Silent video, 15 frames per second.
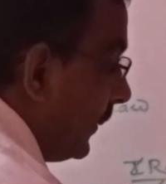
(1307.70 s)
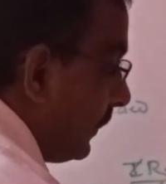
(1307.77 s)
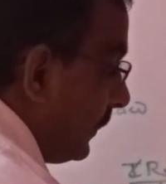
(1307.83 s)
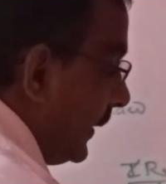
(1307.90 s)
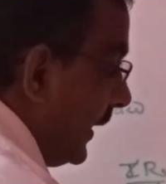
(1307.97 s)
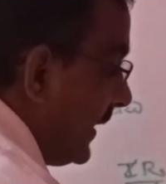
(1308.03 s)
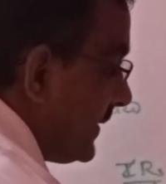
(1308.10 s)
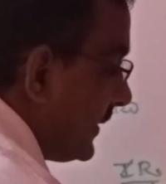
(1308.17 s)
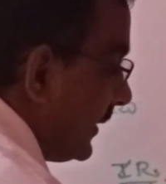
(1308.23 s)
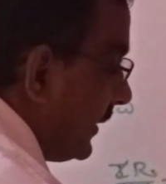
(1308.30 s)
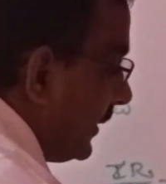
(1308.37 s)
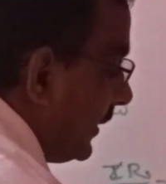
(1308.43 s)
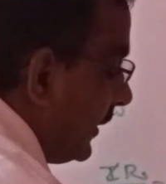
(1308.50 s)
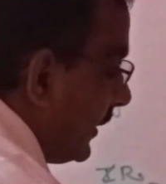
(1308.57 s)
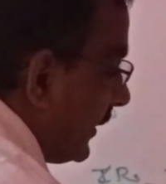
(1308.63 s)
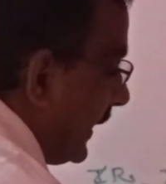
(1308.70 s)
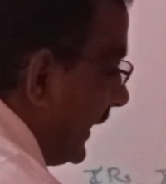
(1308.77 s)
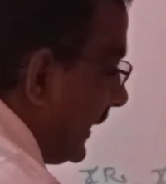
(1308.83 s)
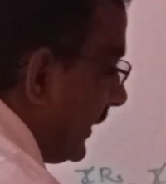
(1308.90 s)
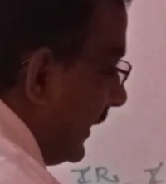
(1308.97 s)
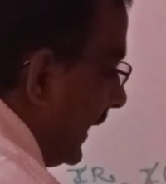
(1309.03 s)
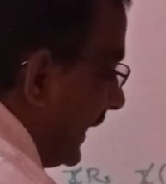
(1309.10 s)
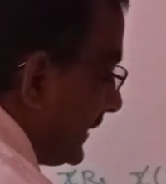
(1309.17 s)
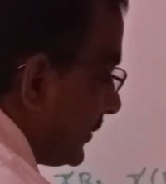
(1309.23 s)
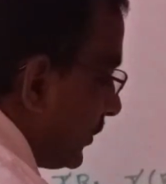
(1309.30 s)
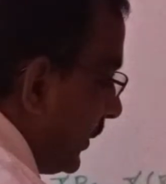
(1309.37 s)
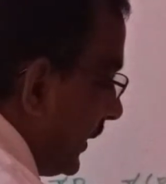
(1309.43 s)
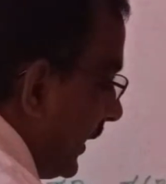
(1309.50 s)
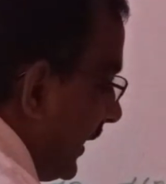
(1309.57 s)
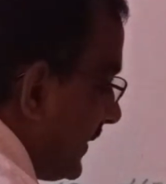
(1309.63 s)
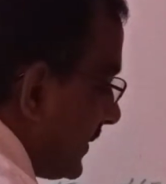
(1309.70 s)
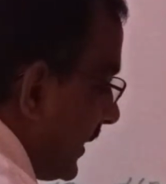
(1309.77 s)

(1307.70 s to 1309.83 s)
plus right last one as